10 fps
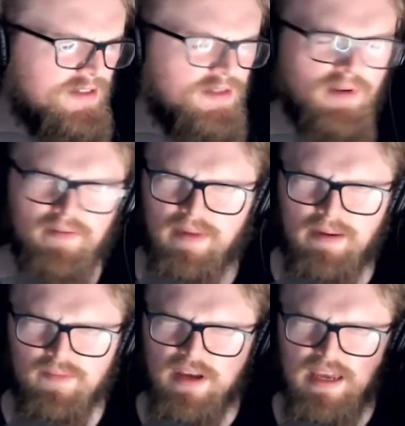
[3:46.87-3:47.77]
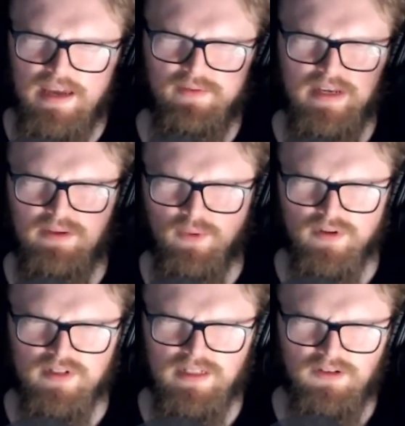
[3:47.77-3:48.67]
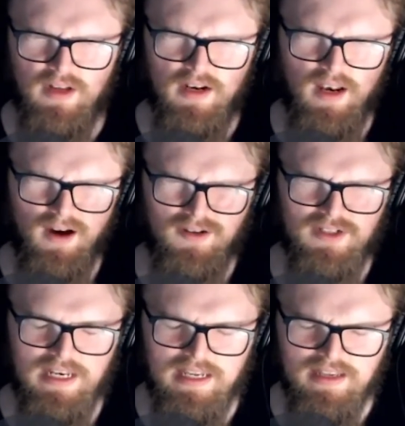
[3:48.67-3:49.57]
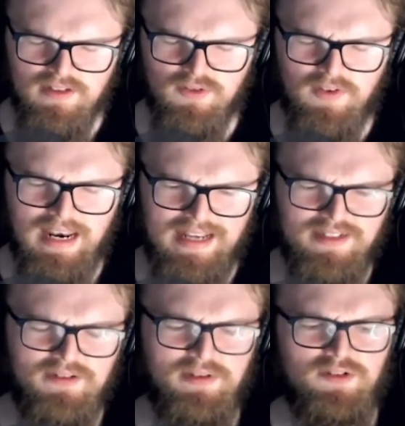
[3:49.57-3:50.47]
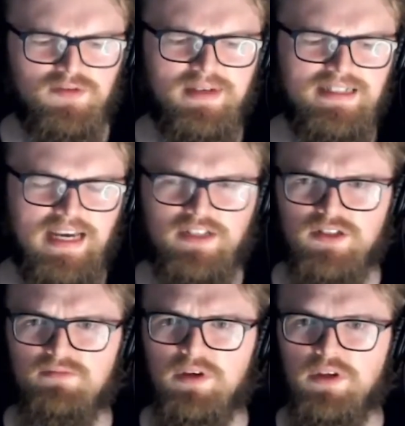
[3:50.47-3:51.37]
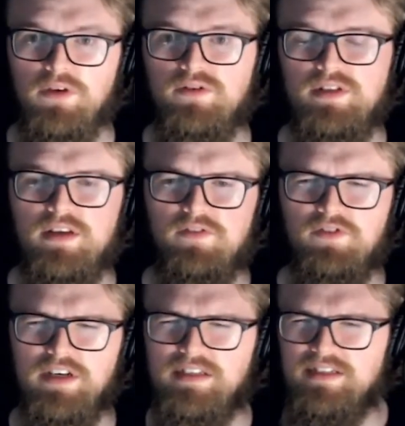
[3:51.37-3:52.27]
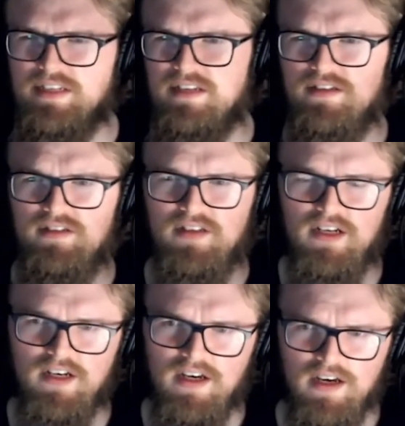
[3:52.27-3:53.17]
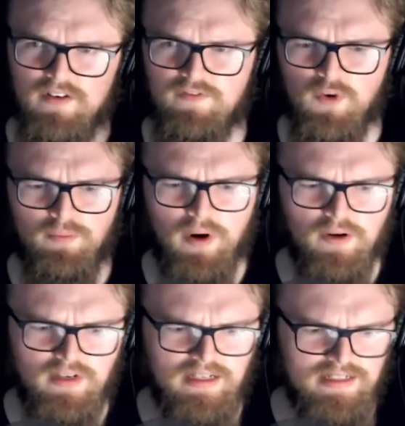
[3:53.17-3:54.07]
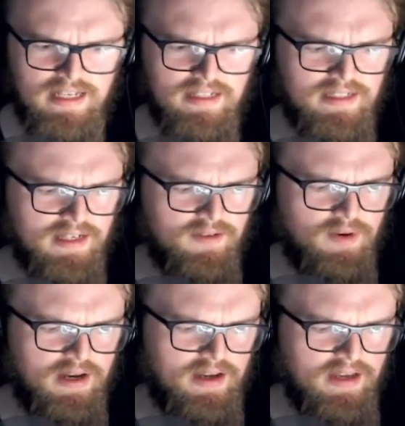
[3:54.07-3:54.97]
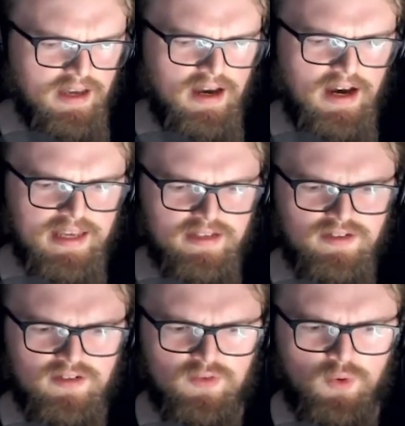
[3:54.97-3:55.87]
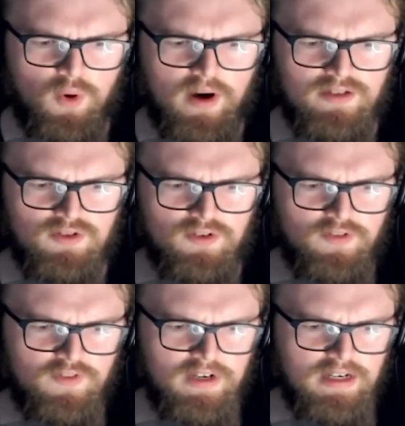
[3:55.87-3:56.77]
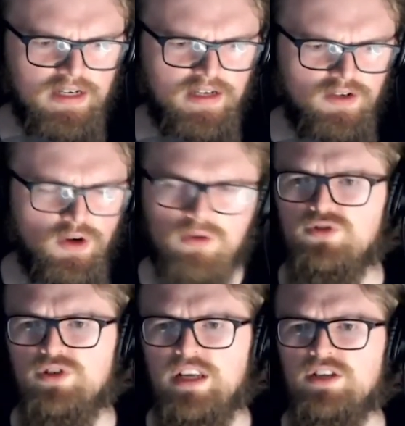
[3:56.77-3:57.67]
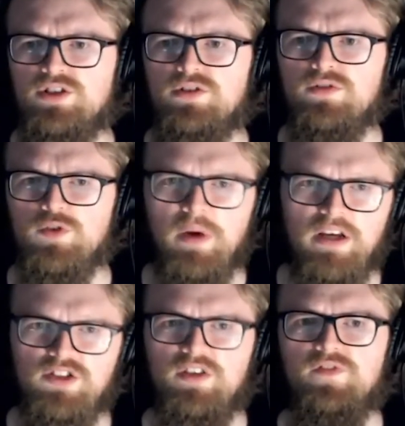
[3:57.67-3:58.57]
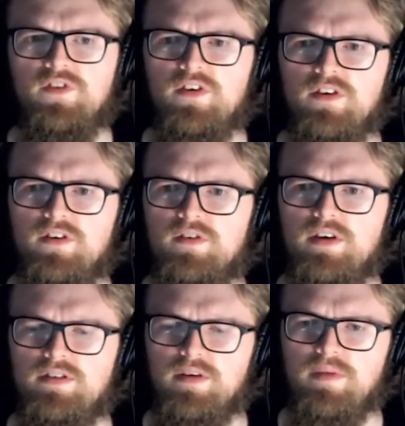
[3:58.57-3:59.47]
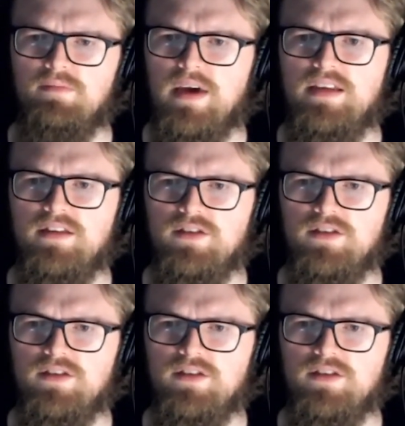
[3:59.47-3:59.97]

To my memory, it was still like largely sort of classical instrumentation, but used in a really sinister, foreboding setting. I guess quite sort of non-traditional, especially for something made in the